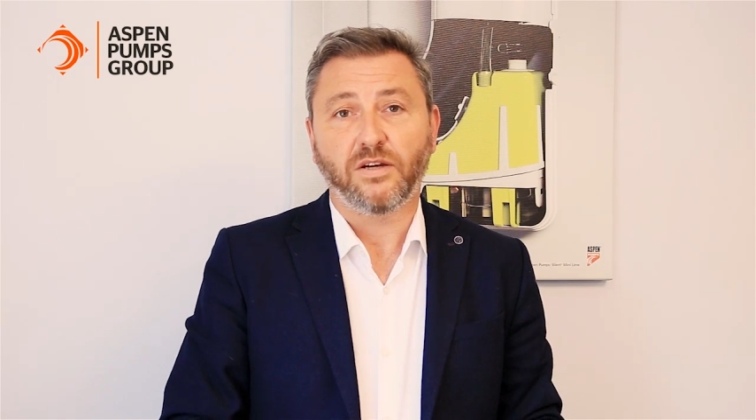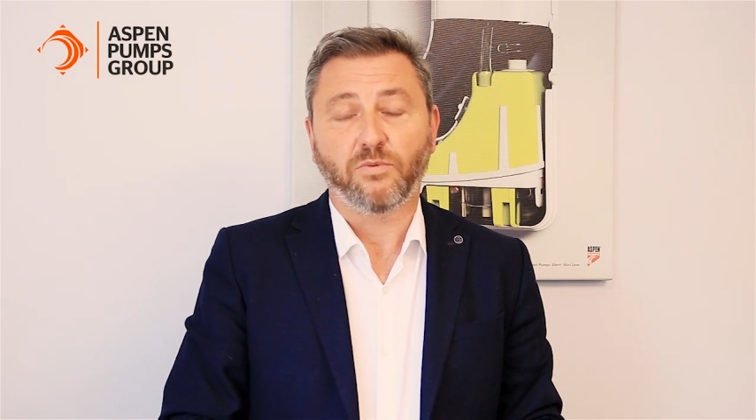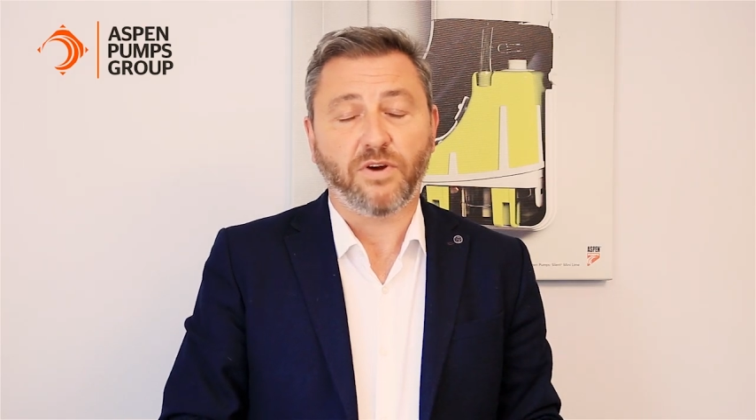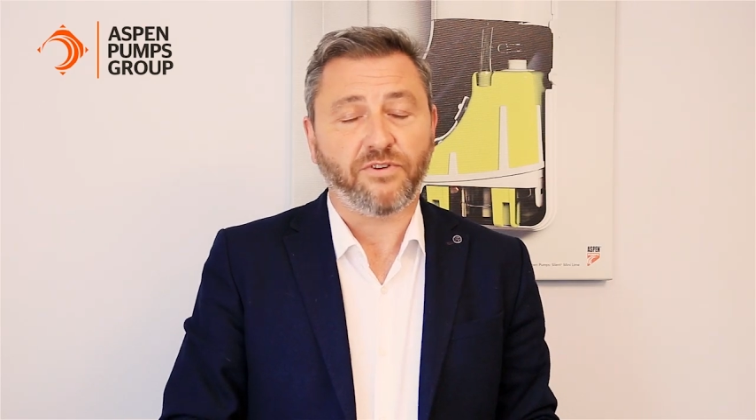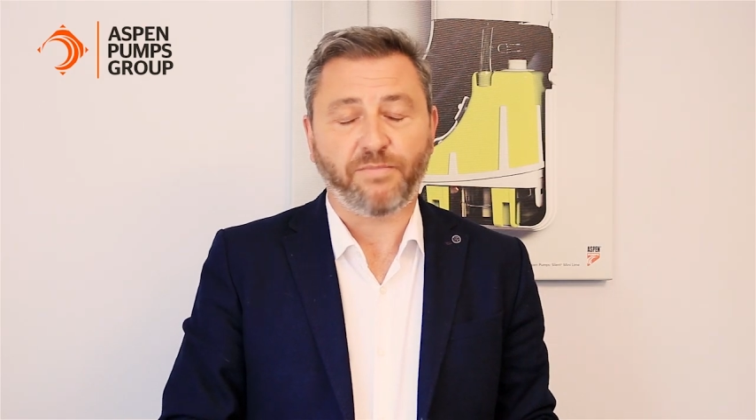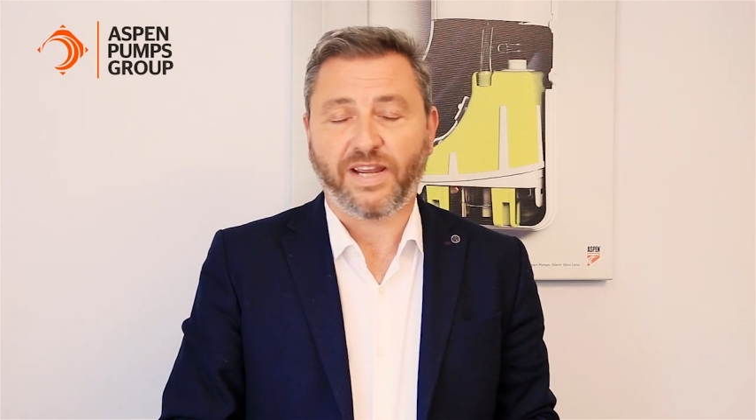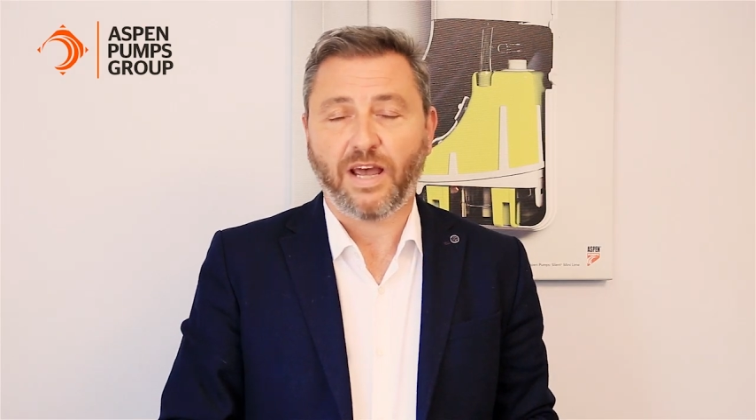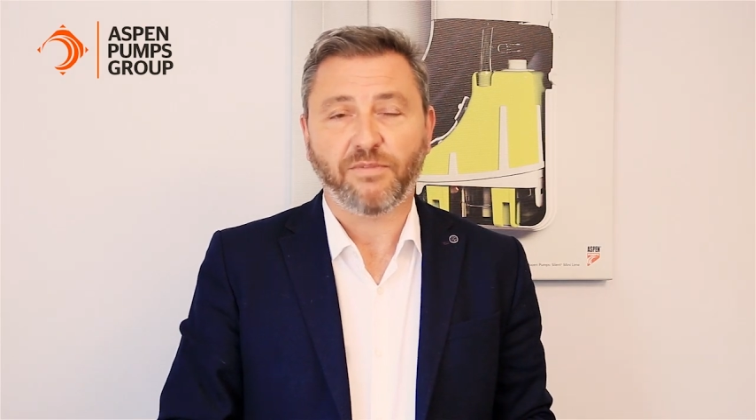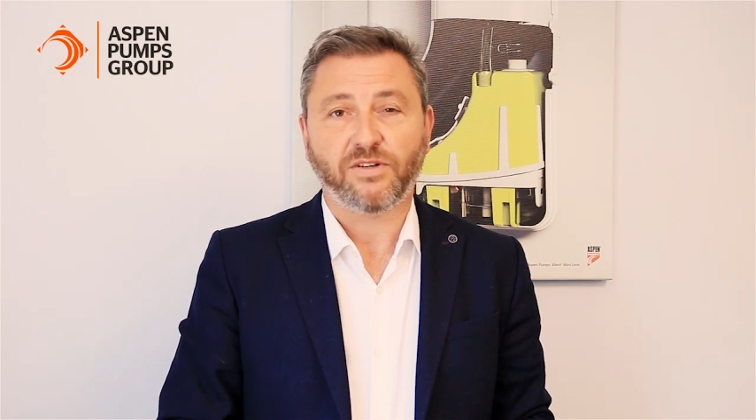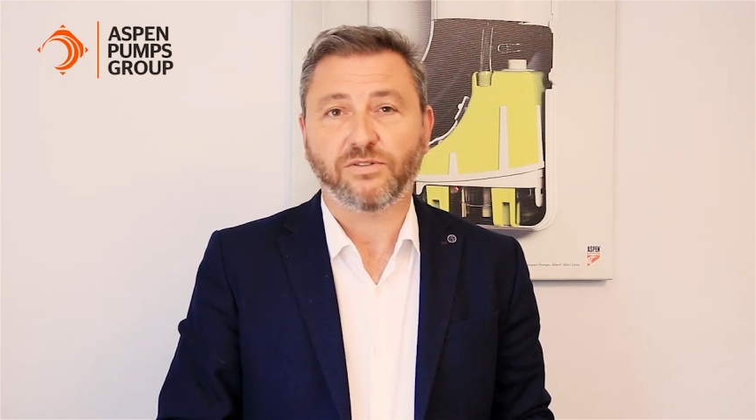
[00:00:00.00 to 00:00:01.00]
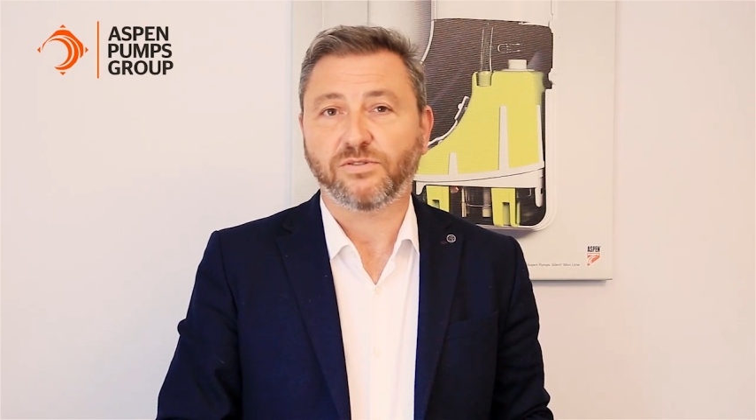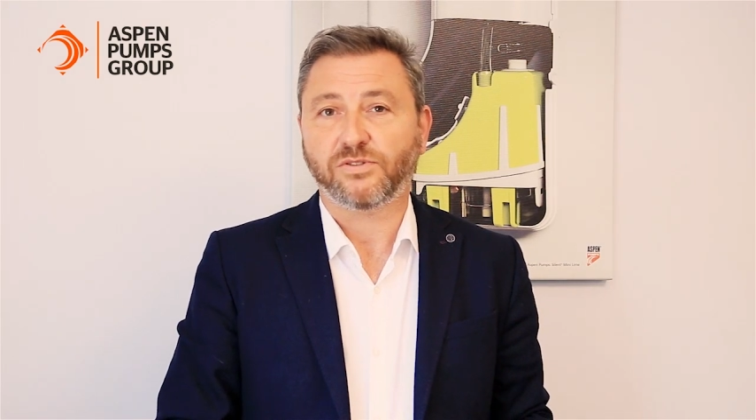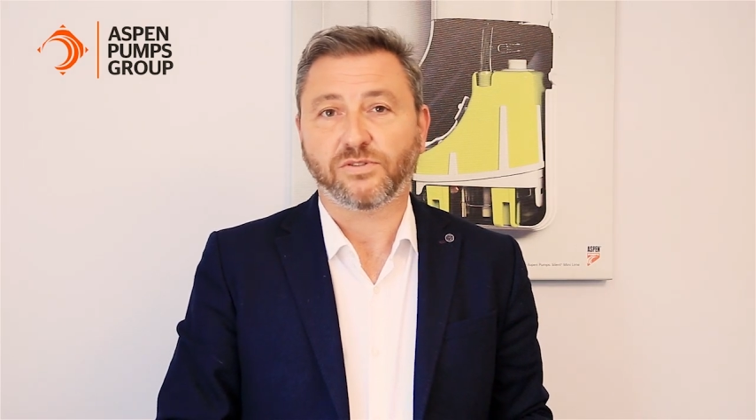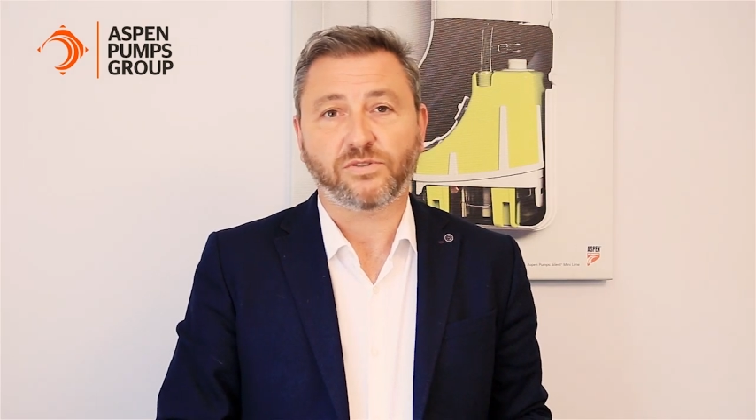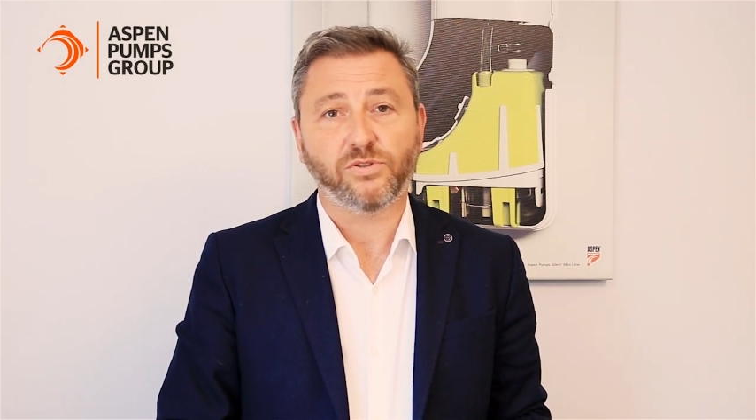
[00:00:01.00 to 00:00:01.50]
whether it be chemicals
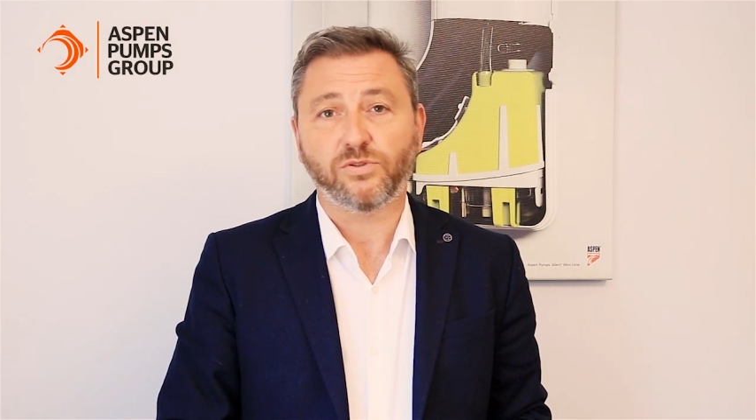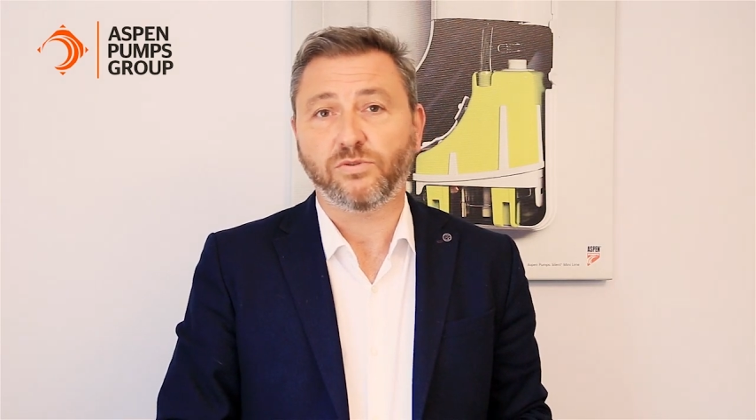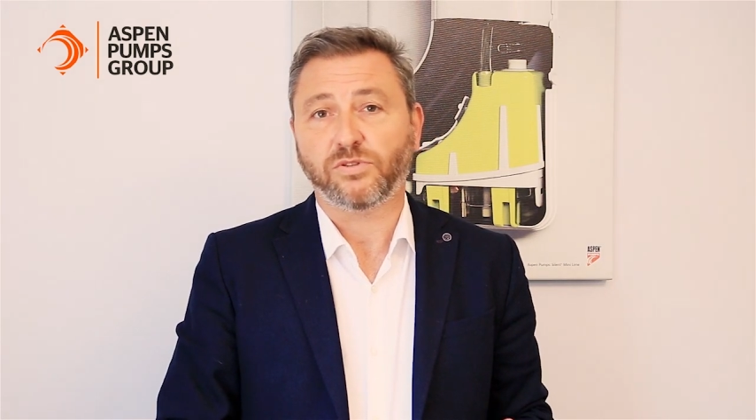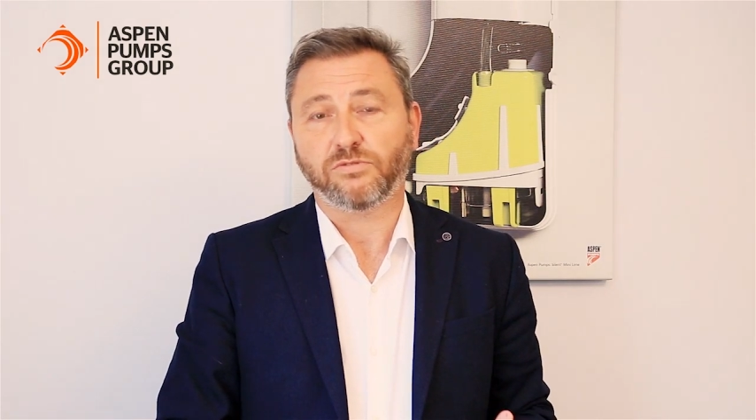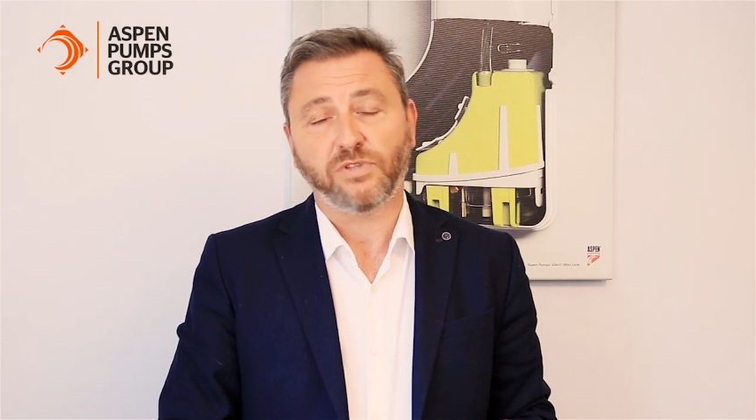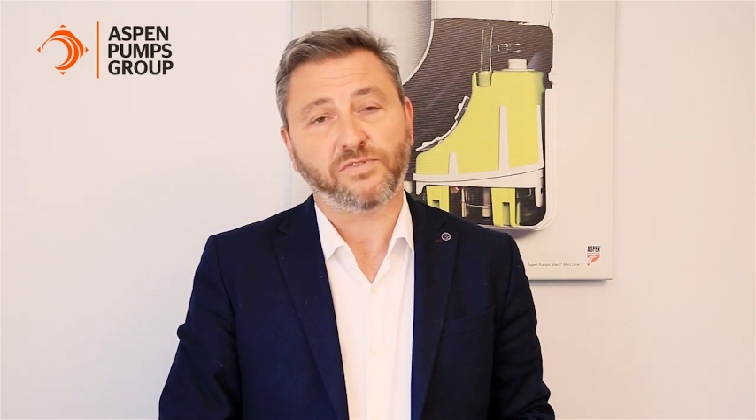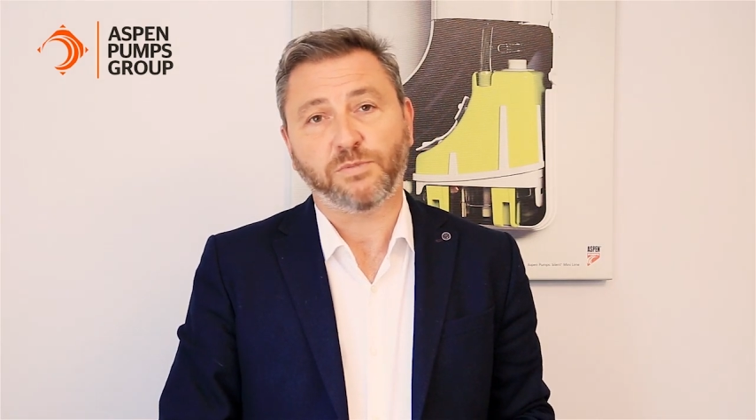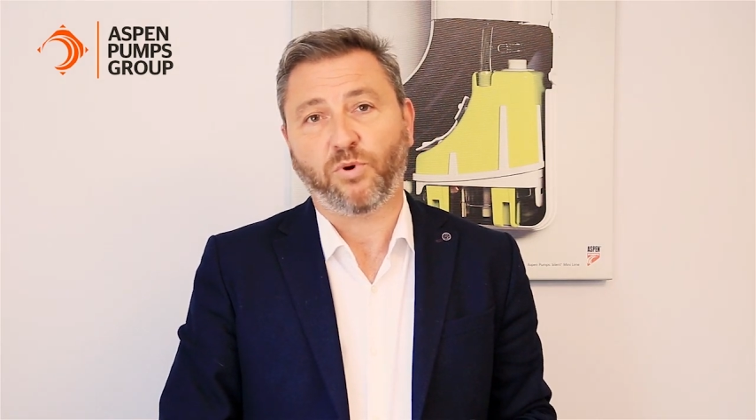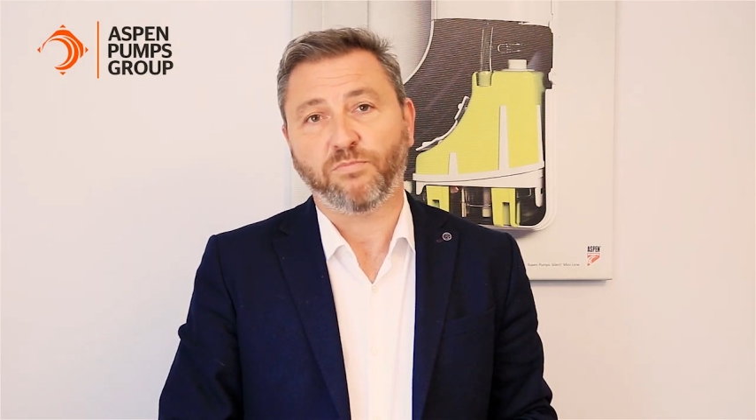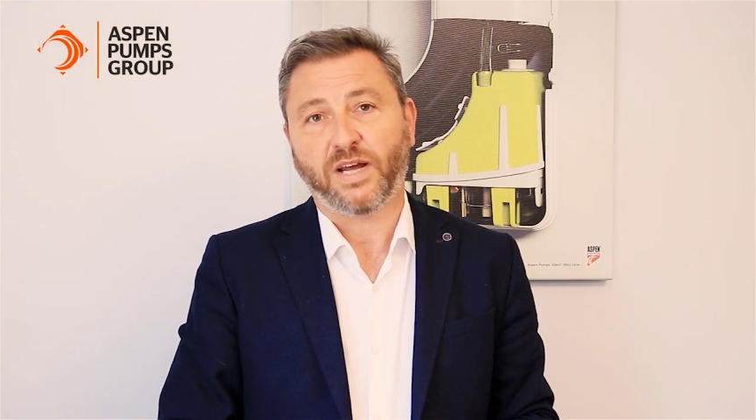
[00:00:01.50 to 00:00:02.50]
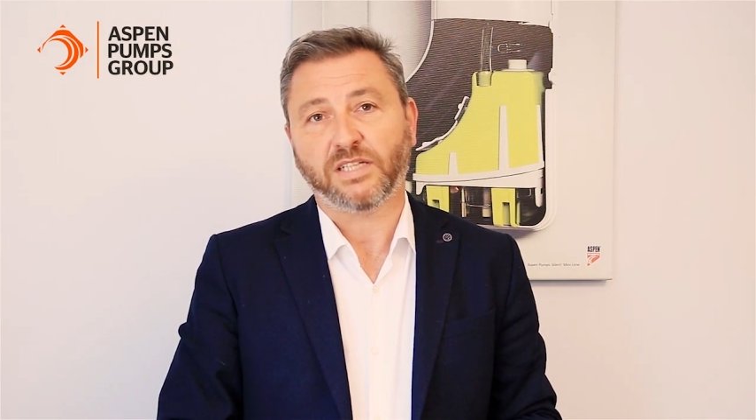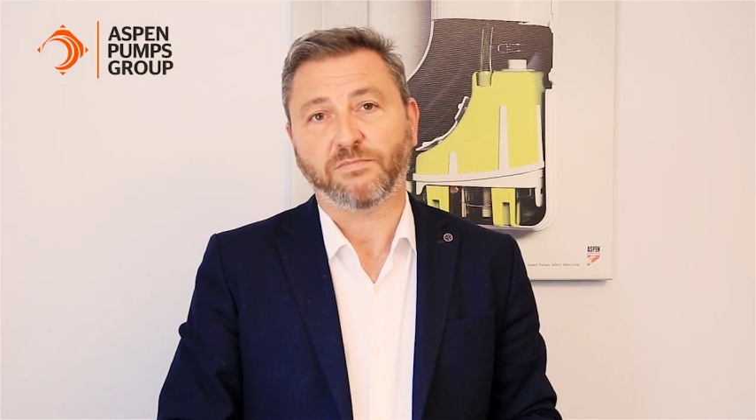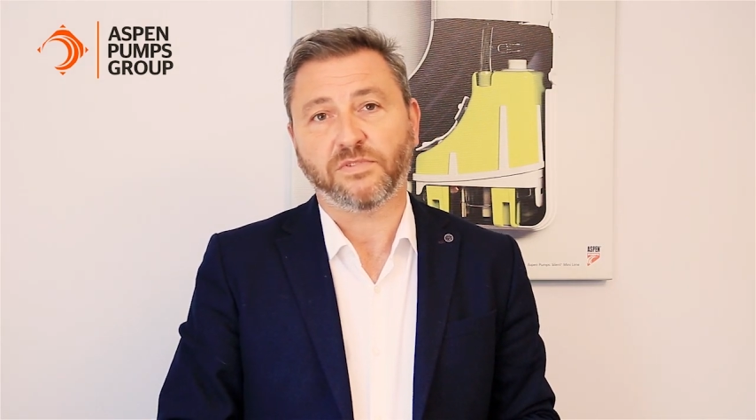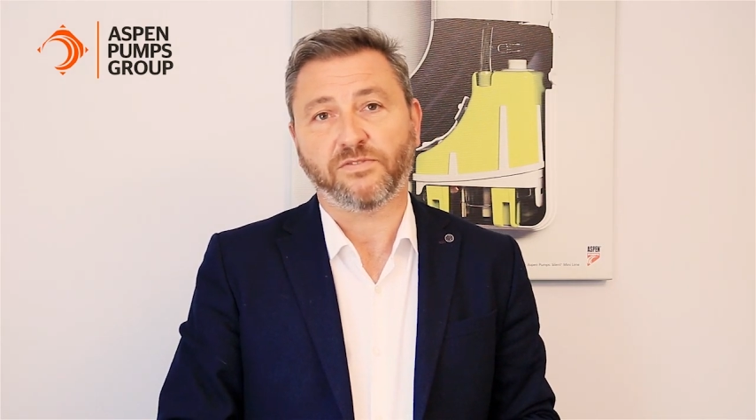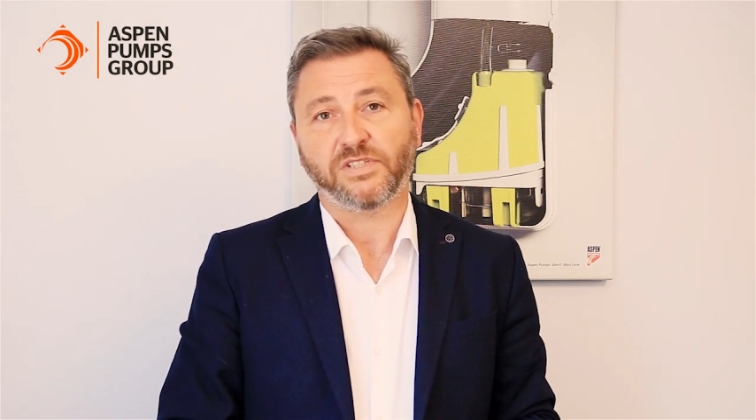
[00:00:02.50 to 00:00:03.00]
or tools or roof support management or